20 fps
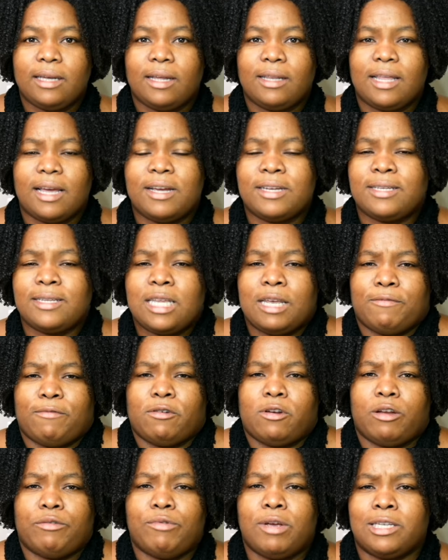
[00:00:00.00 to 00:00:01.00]
There isn't
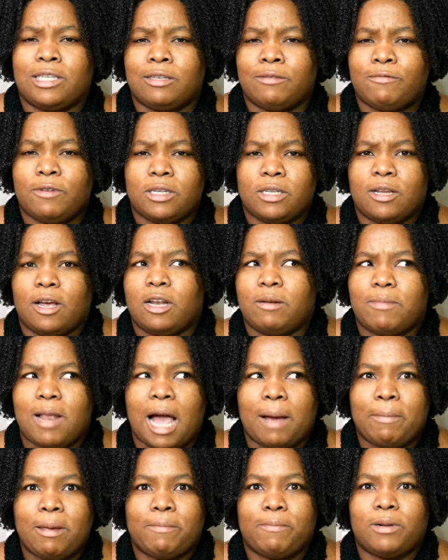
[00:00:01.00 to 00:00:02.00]
even a reason for
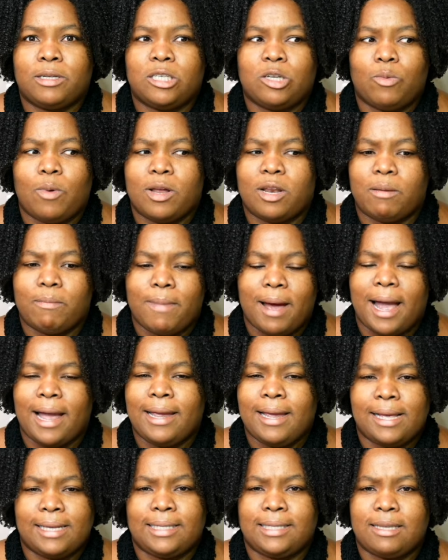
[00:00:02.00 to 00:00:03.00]
non-black people to want to buy
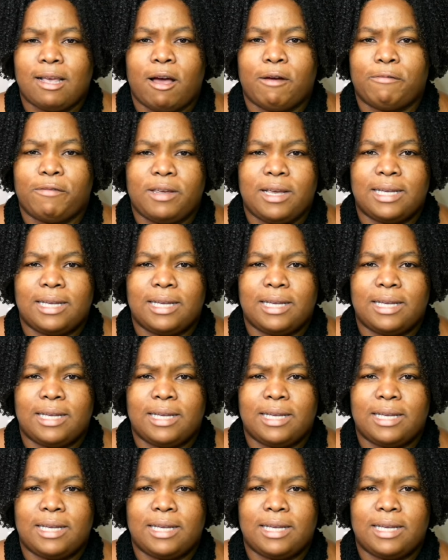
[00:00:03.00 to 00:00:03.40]
his stuff.